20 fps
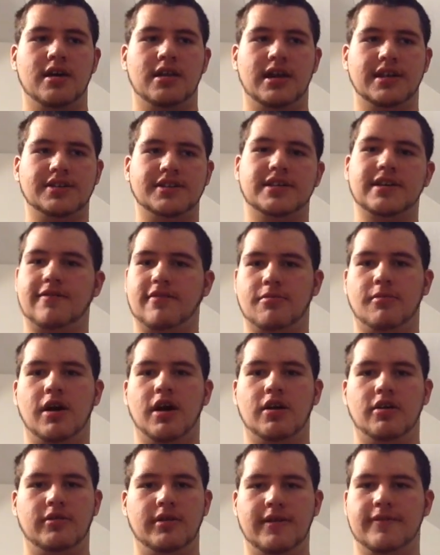Legends of
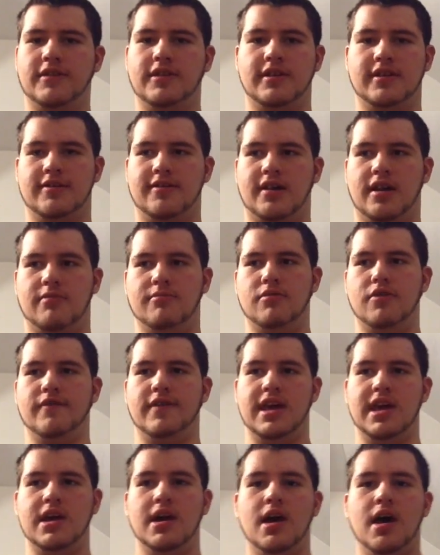Tomorrow, even though that's not a
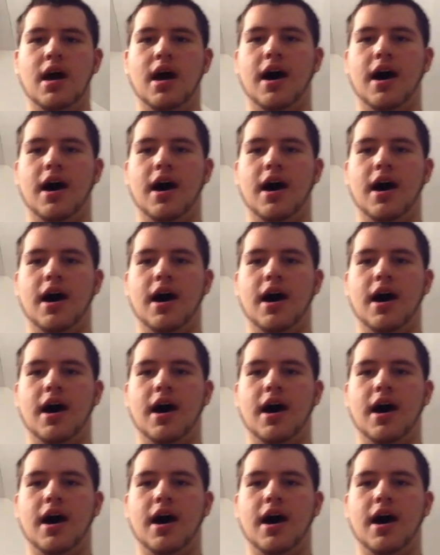movie.